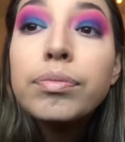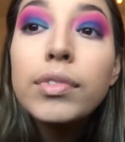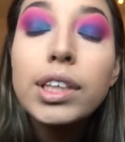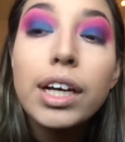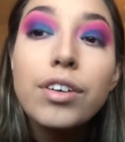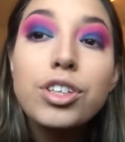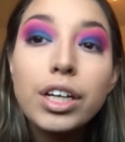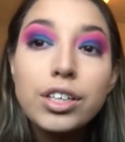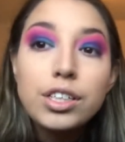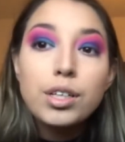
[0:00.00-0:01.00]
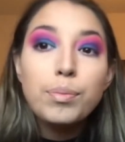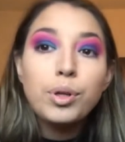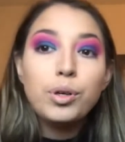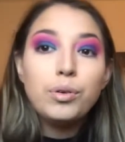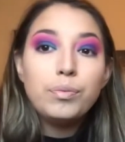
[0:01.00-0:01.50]
See how it changes the
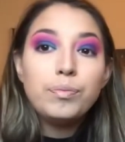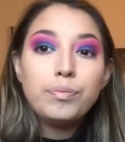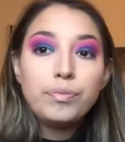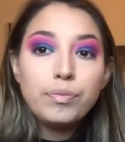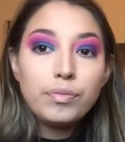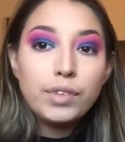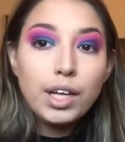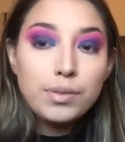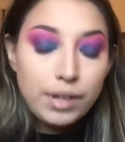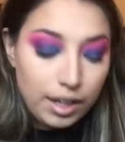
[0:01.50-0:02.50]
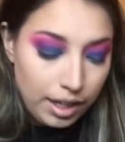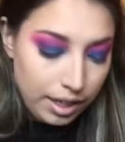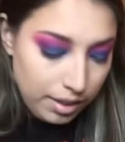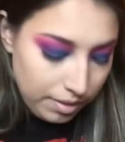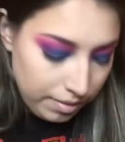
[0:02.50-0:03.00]
blue? That's what I like.